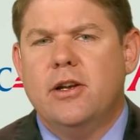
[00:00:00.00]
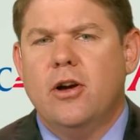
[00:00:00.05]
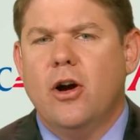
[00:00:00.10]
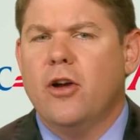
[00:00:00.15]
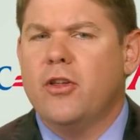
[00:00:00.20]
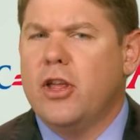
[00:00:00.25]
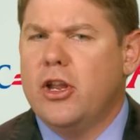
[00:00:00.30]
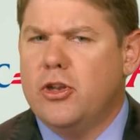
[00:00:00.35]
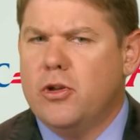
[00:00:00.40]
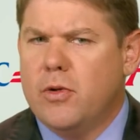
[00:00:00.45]

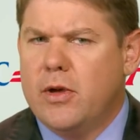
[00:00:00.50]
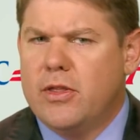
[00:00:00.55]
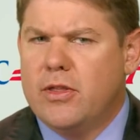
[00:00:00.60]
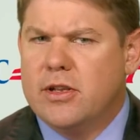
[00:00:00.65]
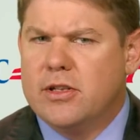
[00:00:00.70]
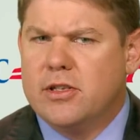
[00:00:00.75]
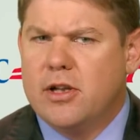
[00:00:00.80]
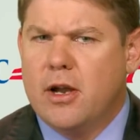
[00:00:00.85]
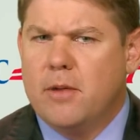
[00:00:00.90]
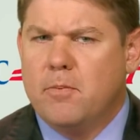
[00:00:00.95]
are they doing
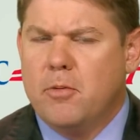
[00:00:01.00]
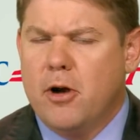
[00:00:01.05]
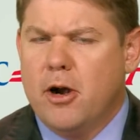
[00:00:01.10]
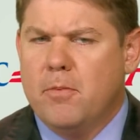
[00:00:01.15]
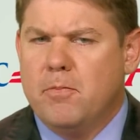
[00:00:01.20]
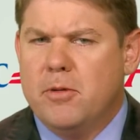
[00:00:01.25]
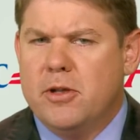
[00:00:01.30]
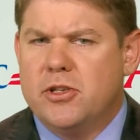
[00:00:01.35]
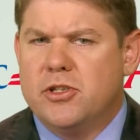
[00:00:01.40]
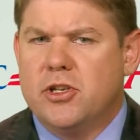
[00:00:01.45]
this on
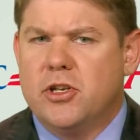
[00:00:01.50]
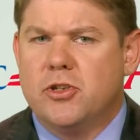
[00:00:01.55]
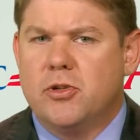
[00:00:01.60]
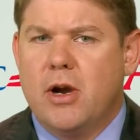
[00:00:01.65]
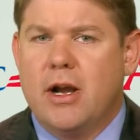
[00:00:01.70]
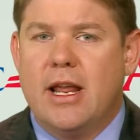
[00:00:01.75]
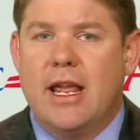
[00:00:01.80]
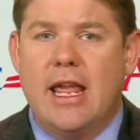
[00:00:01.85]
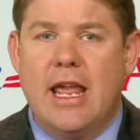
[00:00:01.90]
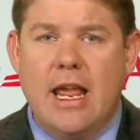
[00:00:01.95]
purpose to
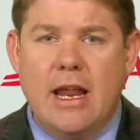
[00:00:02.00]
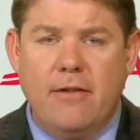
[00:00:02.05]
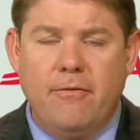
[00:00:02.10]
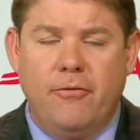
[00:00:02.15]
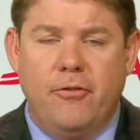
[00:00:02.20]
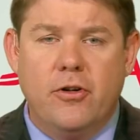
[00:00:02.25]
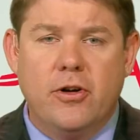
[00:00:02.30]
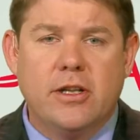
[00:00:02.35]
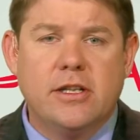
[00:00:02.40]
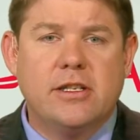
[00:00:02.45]
try to
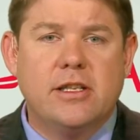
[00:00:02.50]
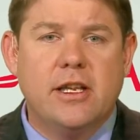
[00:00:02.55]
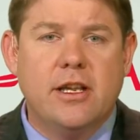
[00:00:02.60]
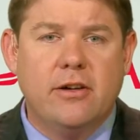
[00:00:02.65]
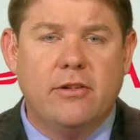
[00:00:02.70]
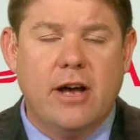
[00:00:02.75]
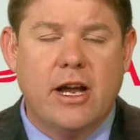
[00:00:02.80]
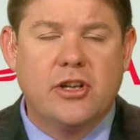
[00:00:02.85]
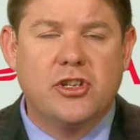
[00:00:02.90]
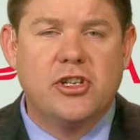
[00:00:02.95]
influence the
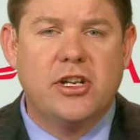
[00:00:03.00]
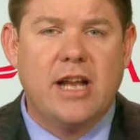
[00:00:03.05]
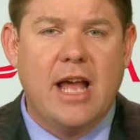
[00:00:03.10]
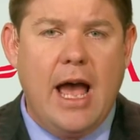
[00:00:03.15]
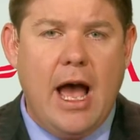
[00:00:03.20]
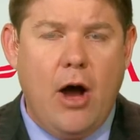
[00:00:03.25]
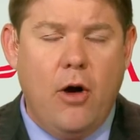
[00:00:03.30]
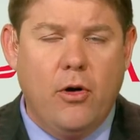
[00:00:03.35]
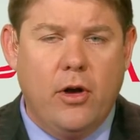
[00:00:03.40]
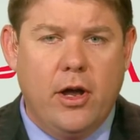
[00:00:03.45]
election
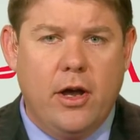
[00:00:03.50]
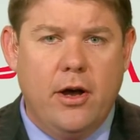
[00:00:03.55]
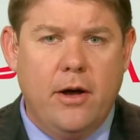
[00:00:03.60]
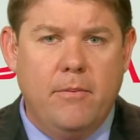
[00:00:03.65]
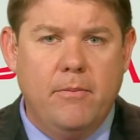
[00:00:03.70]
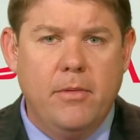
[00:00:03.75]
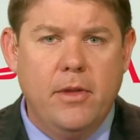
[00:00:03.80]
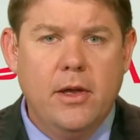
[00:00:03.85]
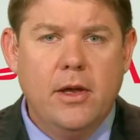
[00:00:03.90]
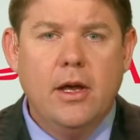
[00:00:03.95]

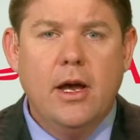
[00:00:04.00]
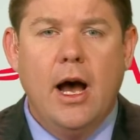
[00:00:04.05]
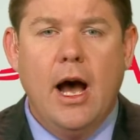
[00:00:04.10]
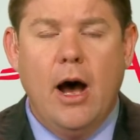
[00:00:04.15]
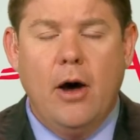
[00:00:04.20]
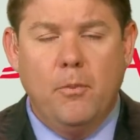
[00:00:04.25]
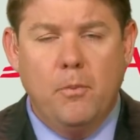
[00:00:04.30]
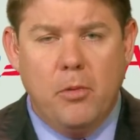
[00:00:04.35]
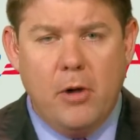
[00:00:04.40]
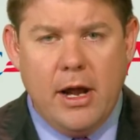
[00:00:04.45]
outcome?
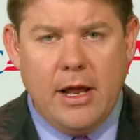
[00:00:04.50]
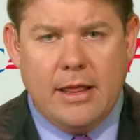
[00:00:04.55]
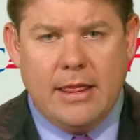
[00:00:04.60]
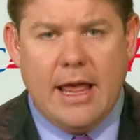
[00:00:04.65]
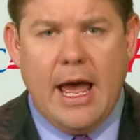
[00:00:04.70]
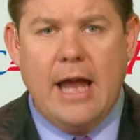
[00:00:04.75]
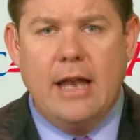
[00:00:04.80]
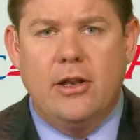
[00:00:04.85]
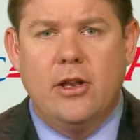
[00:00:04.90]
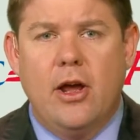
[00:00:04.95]
I'll break
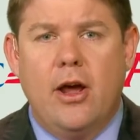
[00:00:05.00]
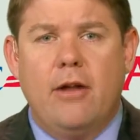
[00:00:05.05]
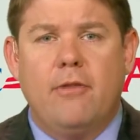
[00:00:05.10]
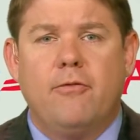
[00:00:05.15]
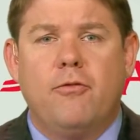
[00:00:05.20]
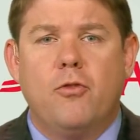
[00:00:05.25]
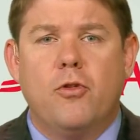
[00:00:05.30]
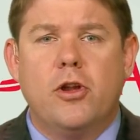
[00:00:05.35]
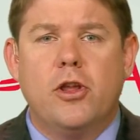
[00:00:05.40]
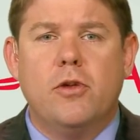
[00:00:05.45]
that down
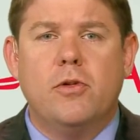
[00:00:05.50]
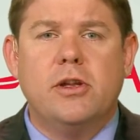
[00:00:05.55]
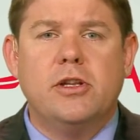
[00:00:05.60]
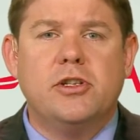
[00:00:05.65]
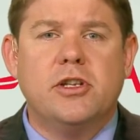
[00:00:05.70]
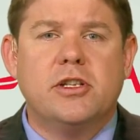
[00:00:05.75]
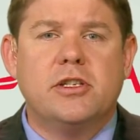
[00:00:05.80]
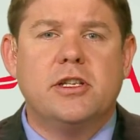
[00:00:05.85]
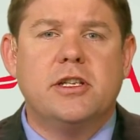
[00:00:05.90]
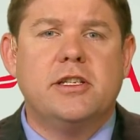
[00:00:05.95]
for you in
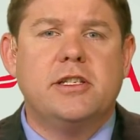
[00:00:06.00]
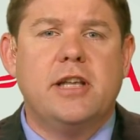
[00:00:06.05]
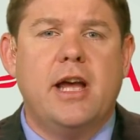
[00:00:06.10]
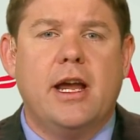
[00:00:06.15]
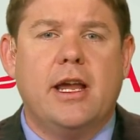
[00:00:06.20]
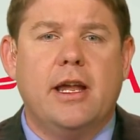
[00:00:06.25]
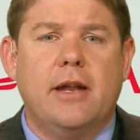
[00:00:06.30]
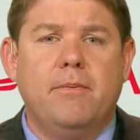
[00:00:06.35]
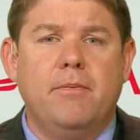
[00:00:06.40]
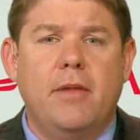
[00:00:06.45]
just a
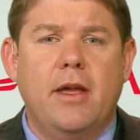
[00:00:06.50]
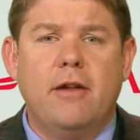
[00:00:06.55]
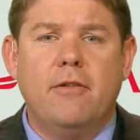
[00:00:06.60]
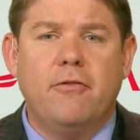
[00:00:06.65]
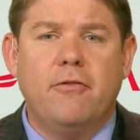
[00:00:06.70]
second. And